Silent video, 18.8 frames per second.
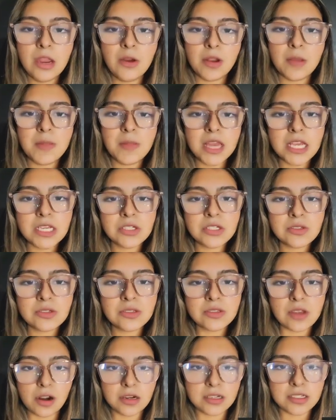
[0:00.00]
Replication
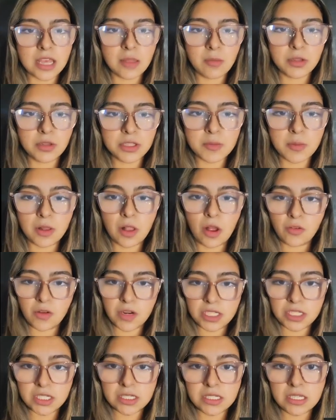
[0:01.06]
starts at multiple
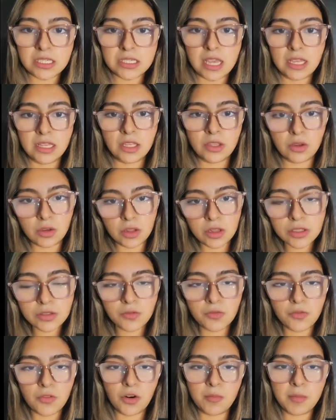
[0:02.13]
origins inside the nucleus,
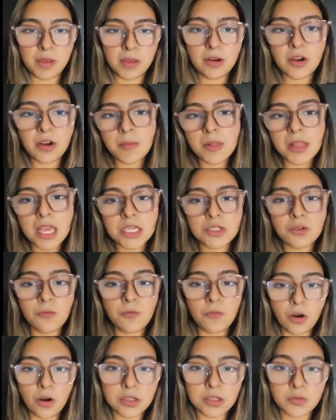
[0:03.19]
forming
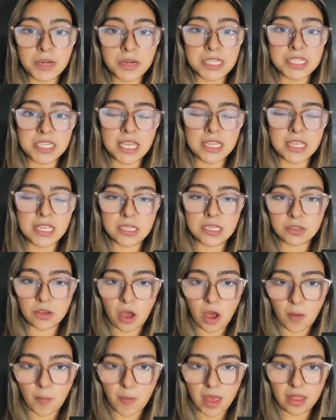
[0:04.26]
replication forks where the DNA is
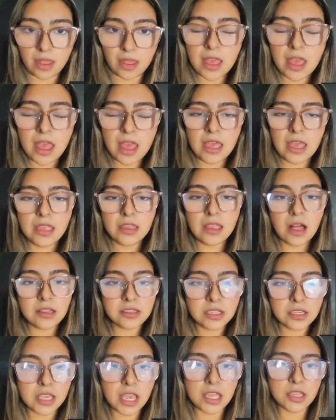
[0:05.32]
copied. It
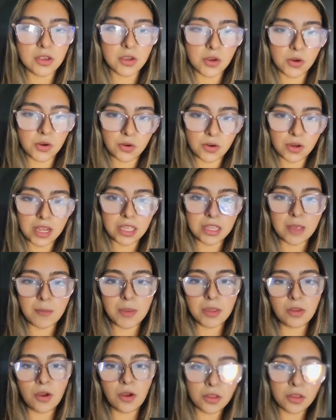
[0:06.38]
also can occur in the
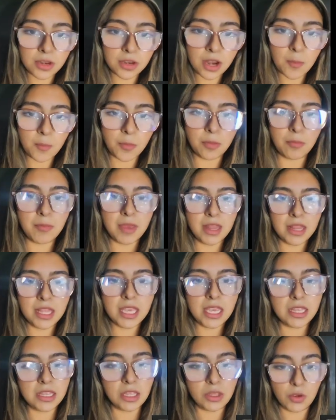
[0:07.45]
mitochondria, but
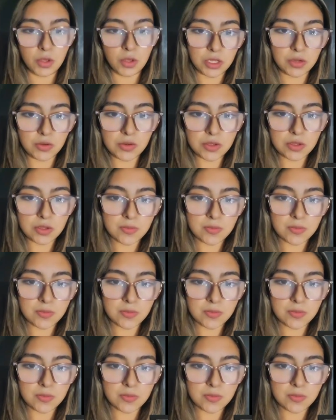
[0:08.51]
mainly in the nucleus.